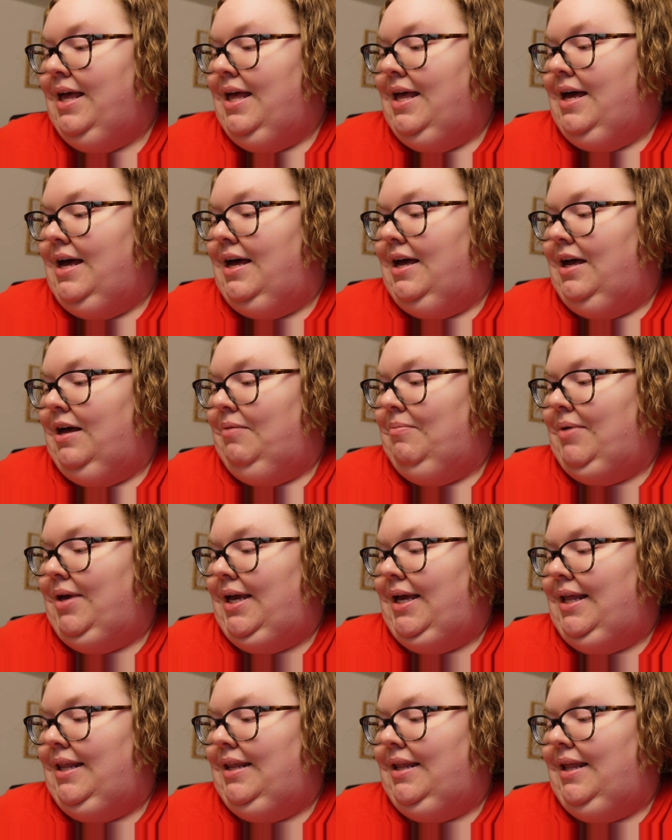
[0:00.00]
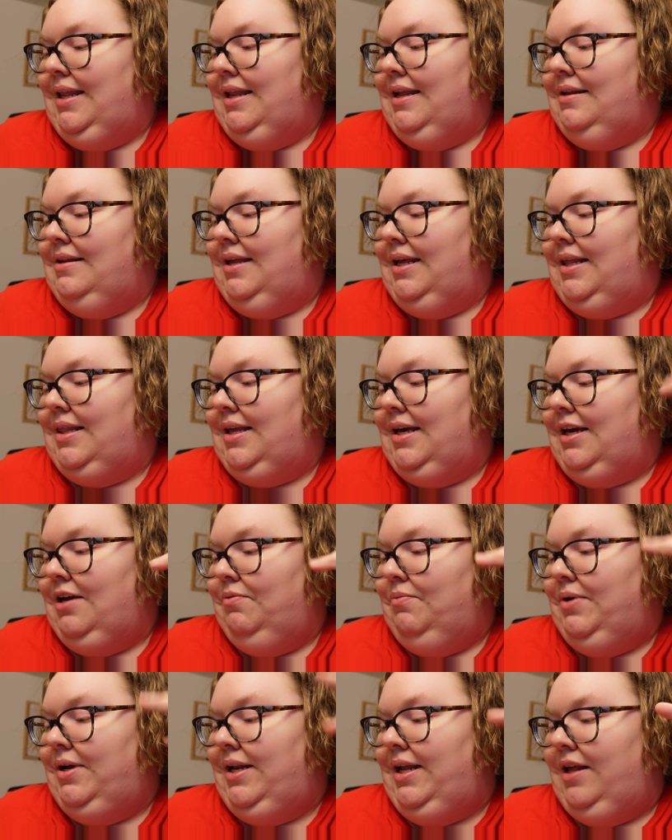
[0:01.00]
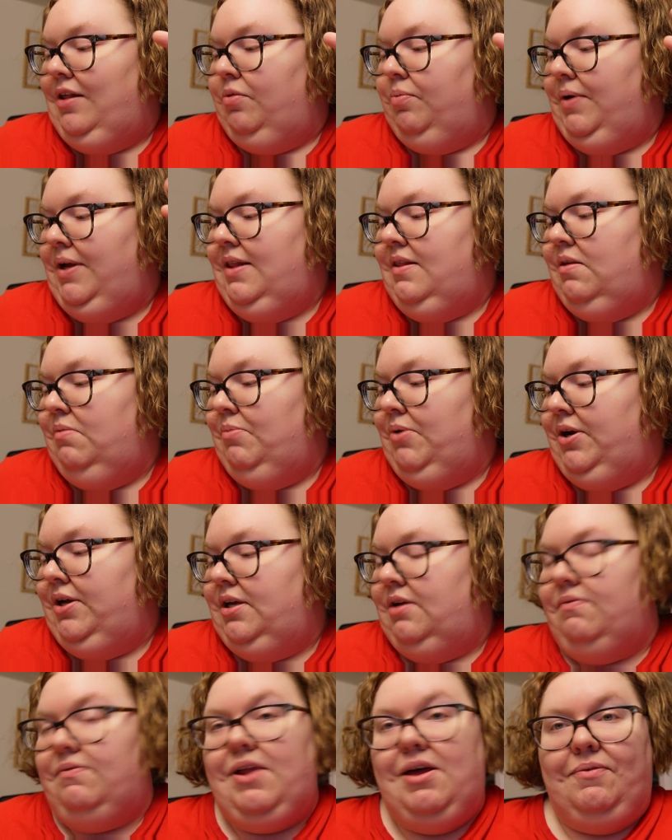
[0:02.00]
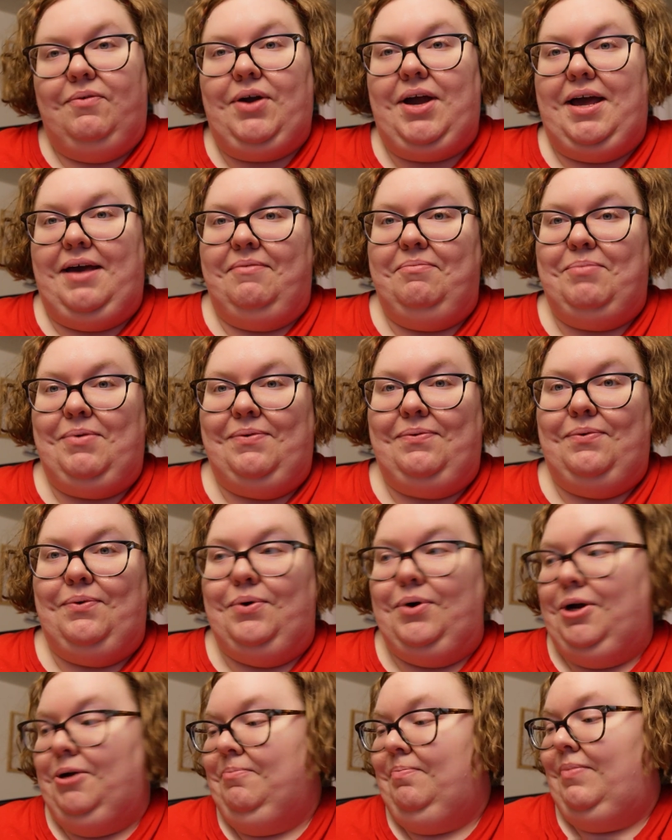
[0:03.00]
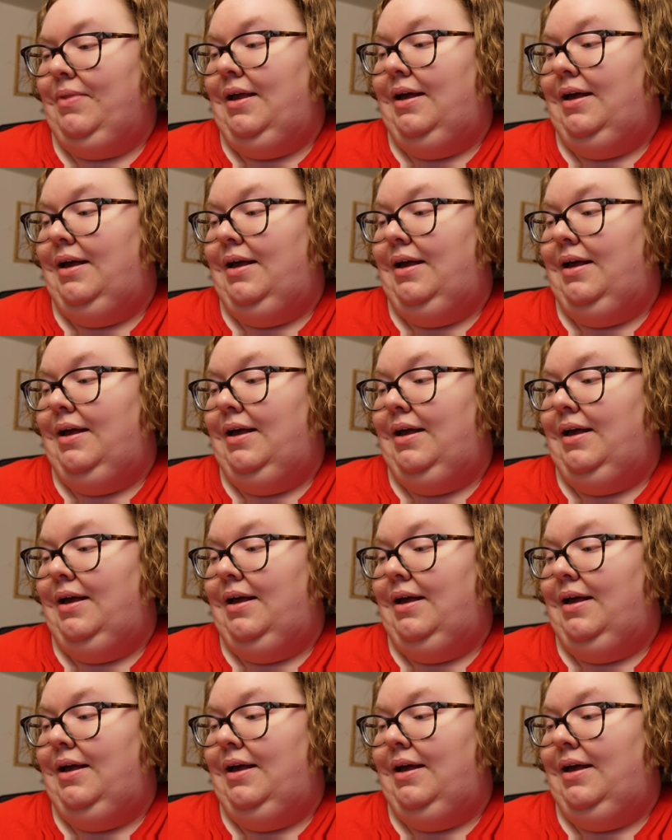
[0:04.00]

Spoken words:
And then the second one is read somewhere you've never have before.